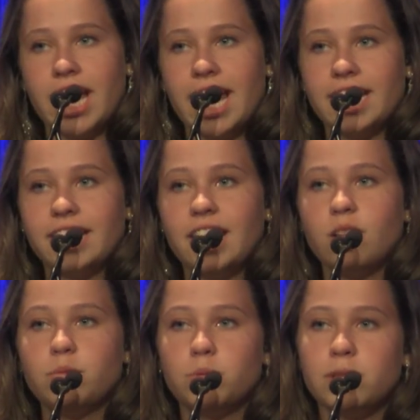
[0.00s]
and it
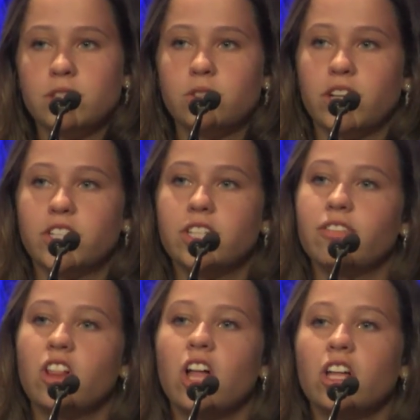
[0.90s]
helps me to
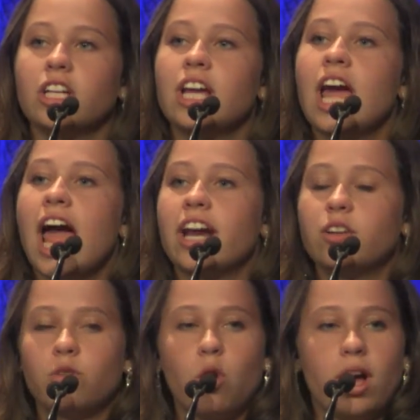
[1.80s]
achieve a lot
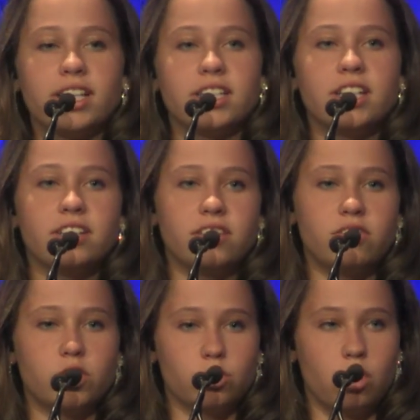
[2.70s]
and grow as an
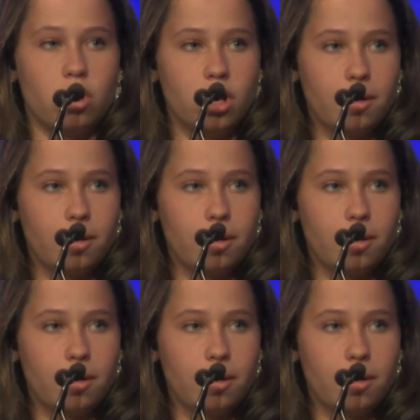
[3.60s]
individual.